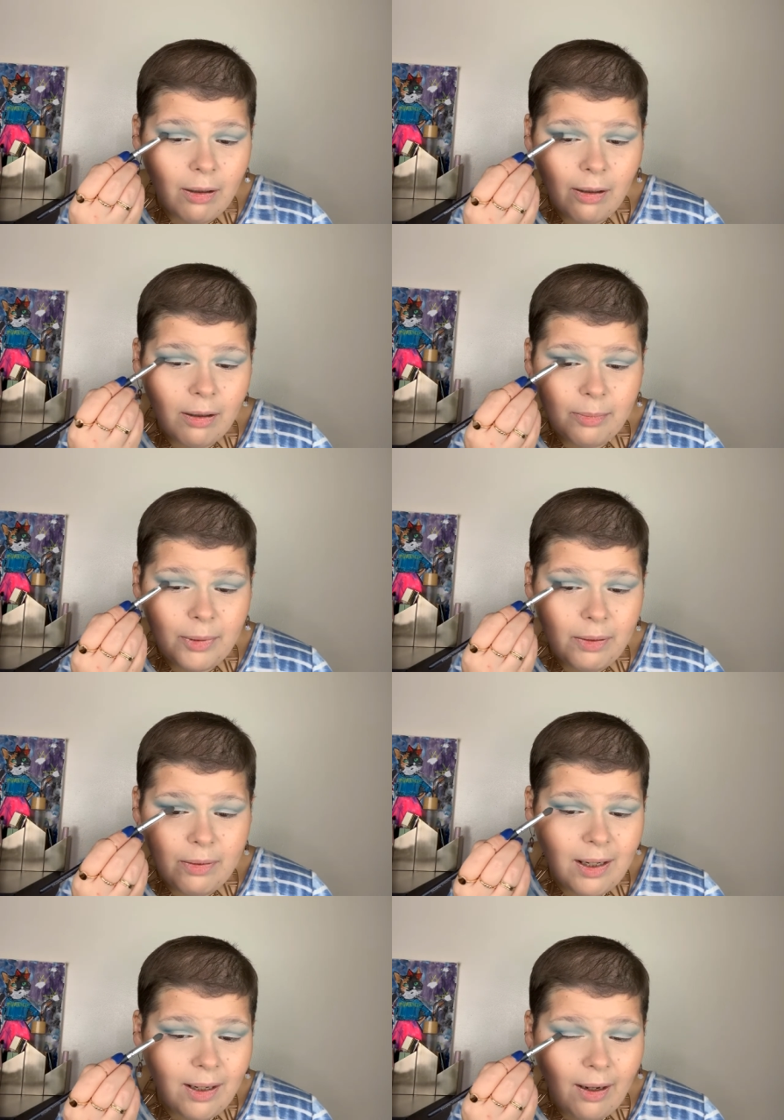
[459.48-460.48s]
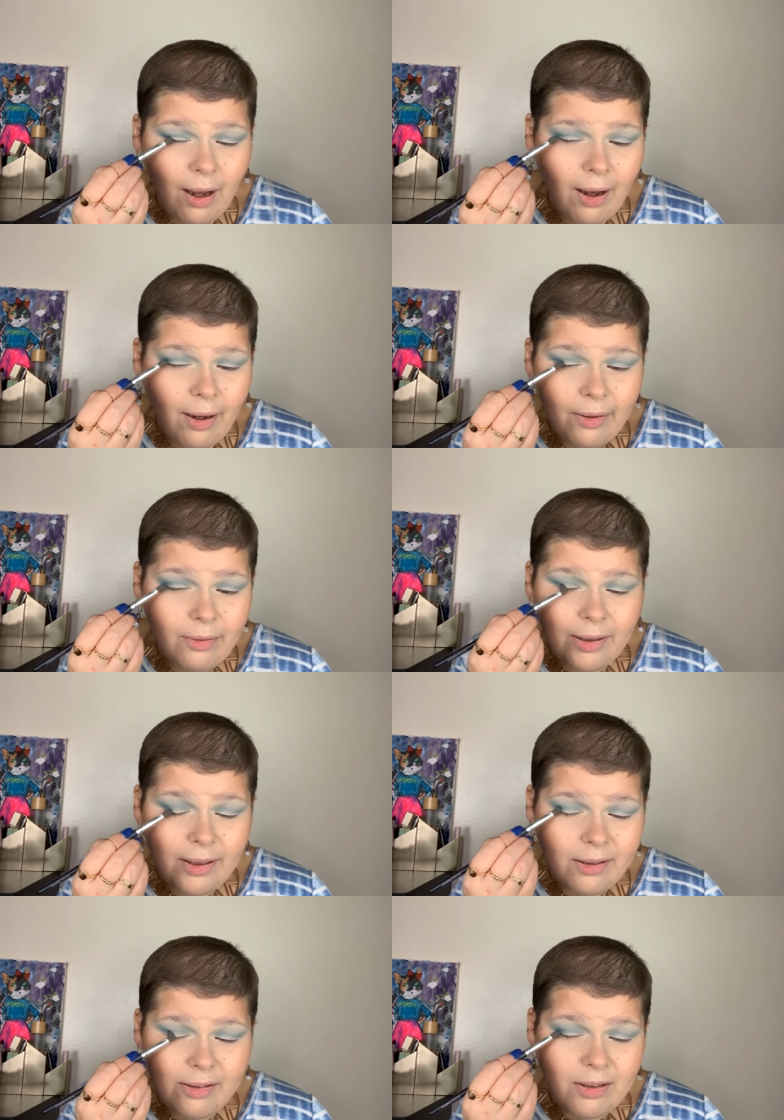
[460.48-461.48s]
her music, I don't,
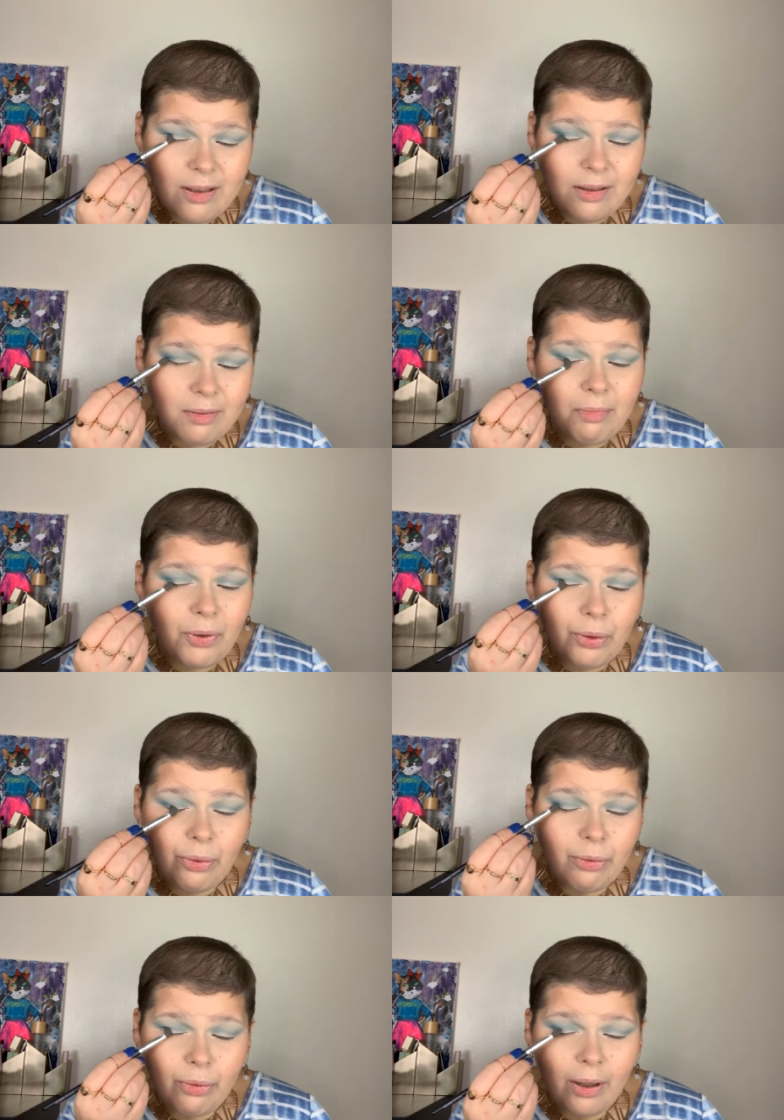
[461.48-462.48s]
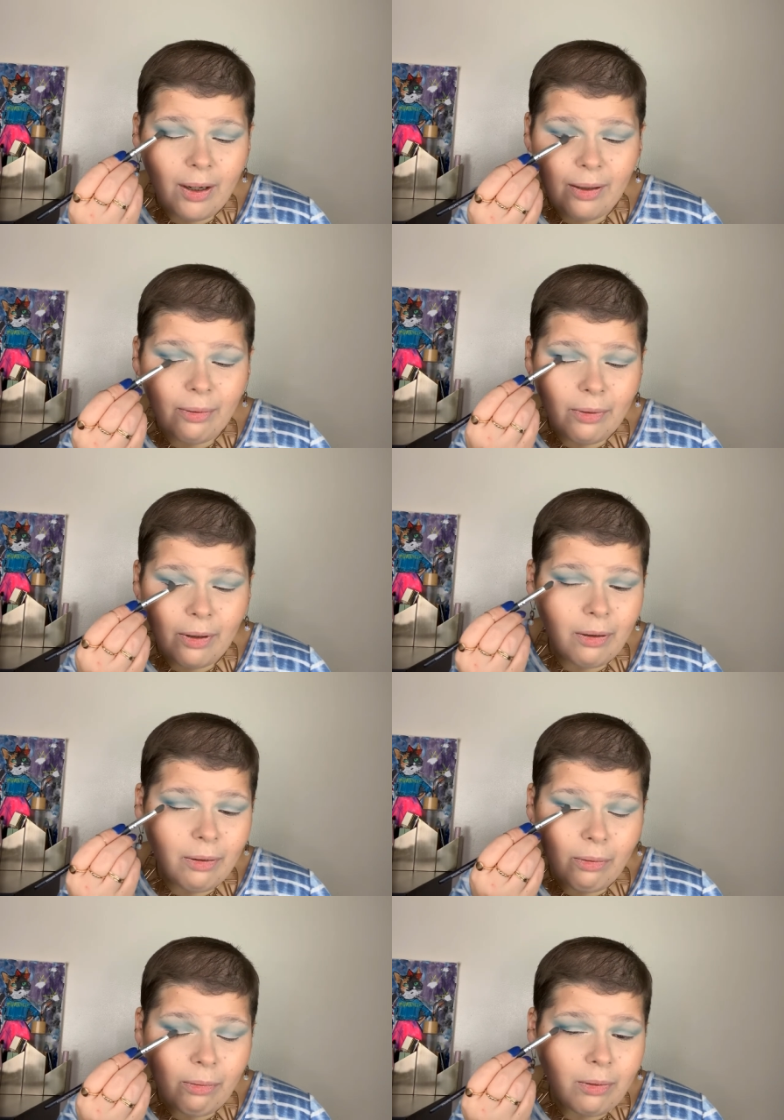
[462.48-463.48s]
it's just a mood. I don't
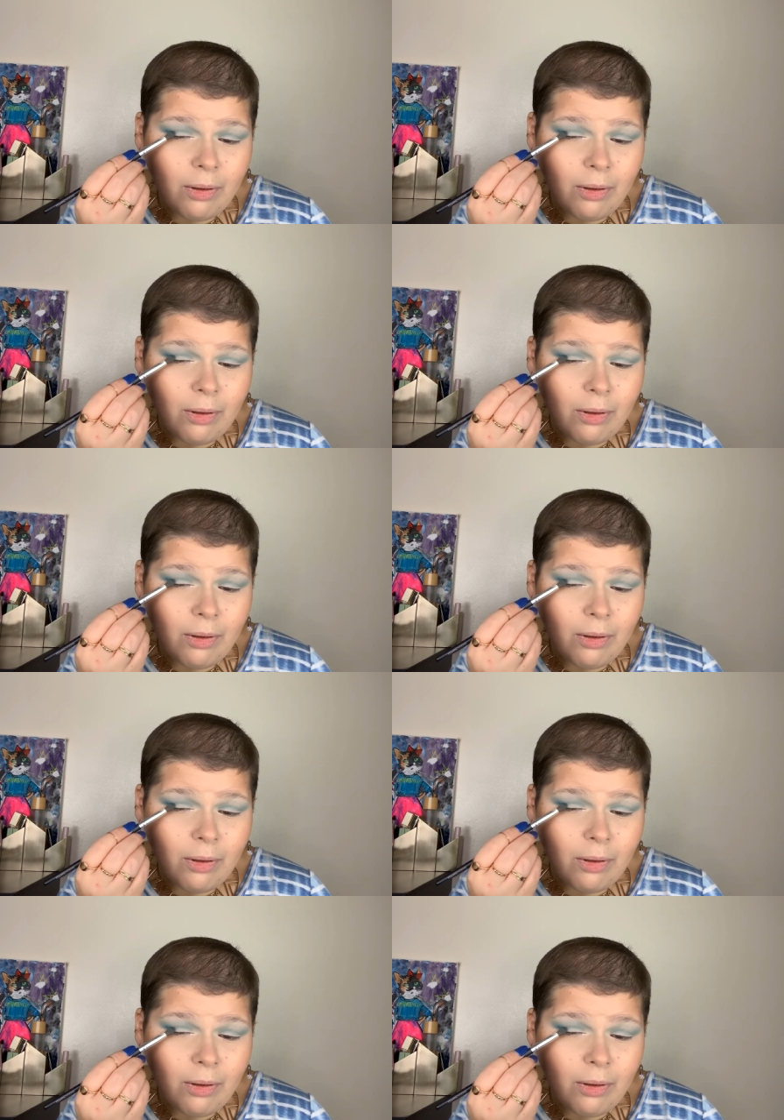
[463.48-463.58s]
know.